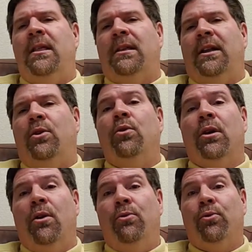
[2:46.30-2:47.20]
that you can
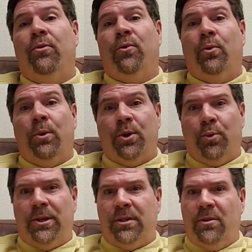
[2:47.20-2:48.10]
go through for what the
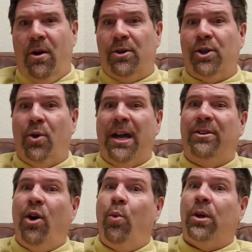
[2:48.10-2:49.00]
risks are. So I
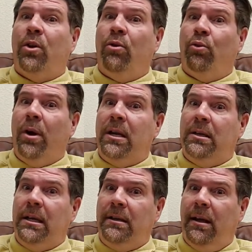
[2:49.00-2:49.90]
don't want to go in great
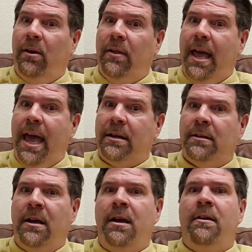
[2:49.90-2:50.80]
detail on that
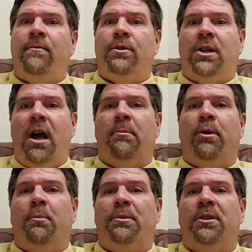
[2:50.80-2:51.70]
for time
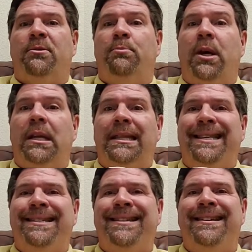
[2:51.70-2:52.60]
purposes, but
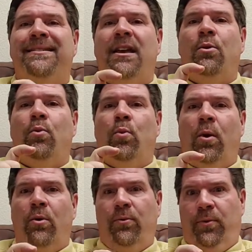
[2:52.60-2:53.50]
this is a
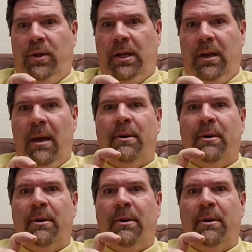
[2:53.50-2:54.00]
woefully